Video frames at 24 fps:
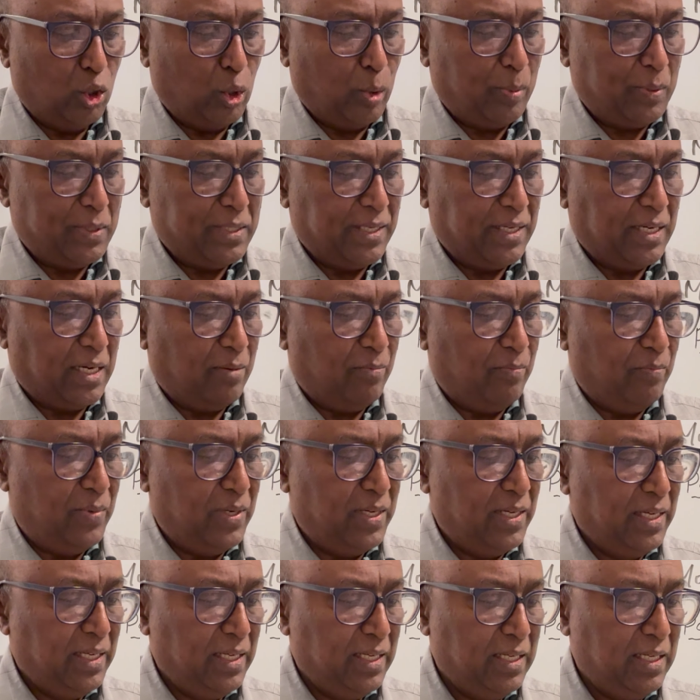option
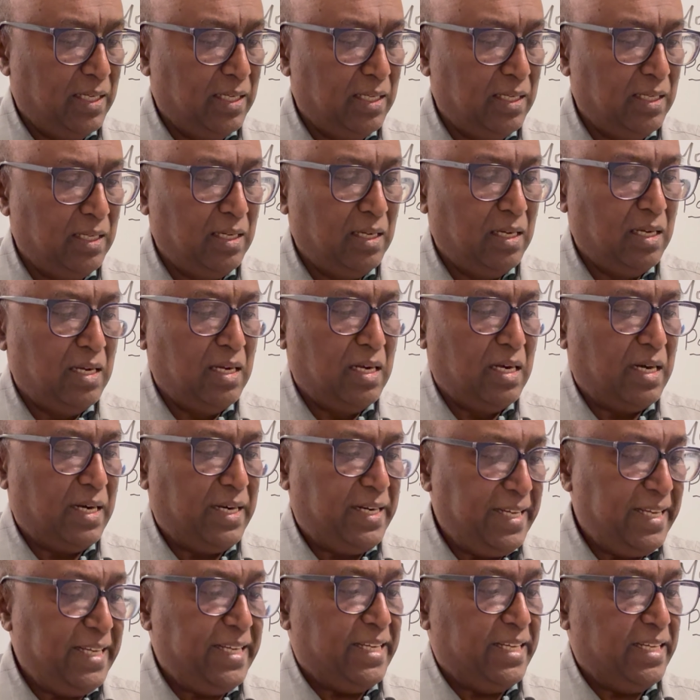number
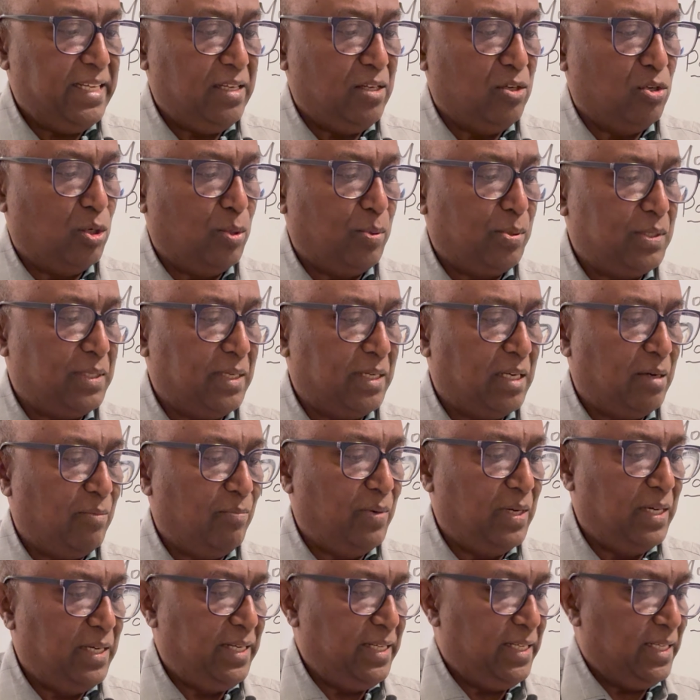D. Option
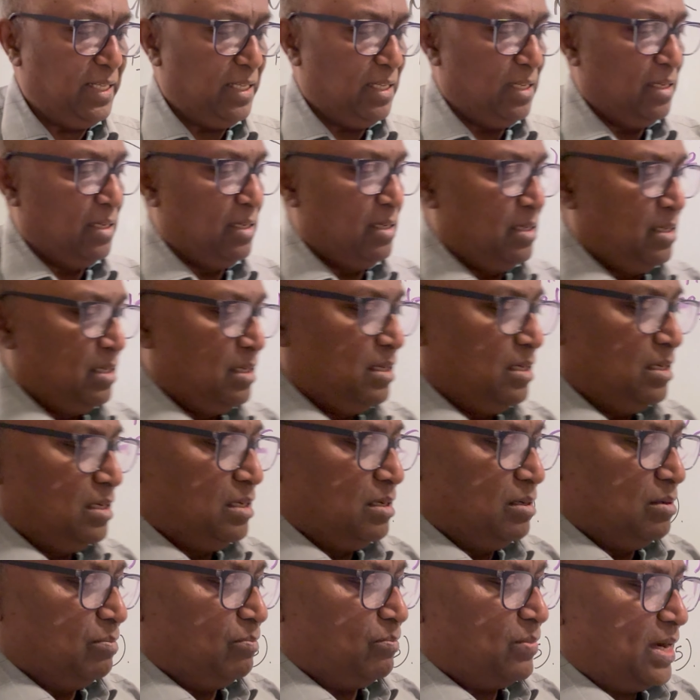number D.
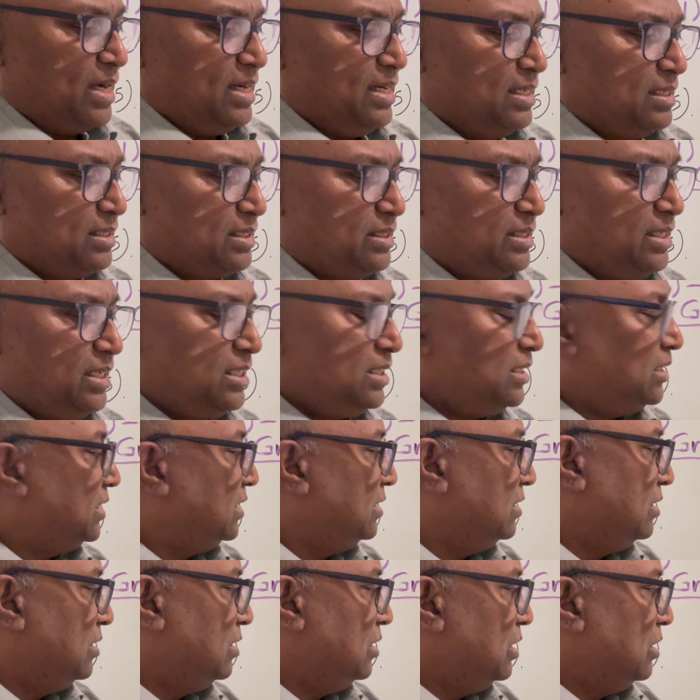-6,
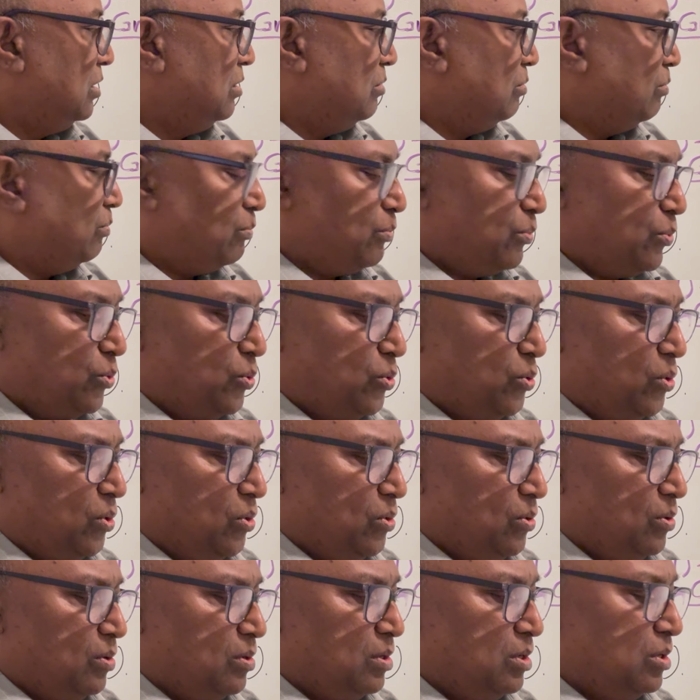
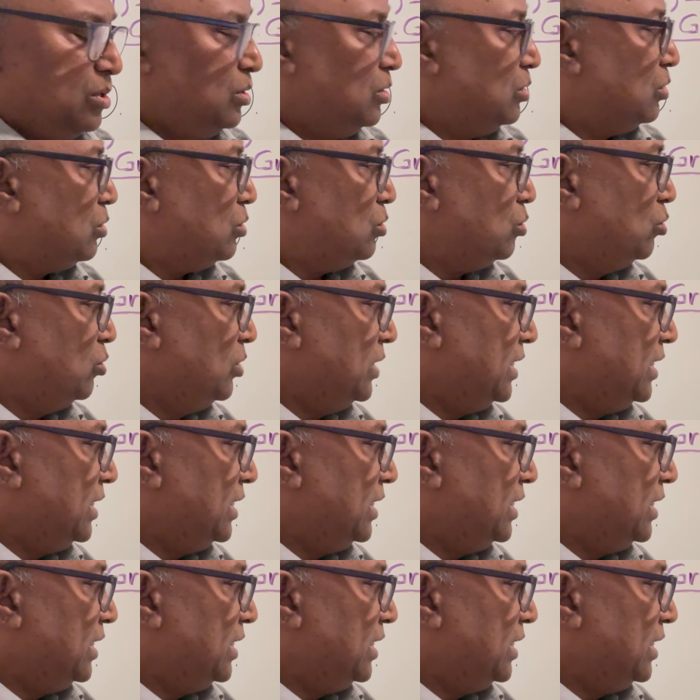4, 2,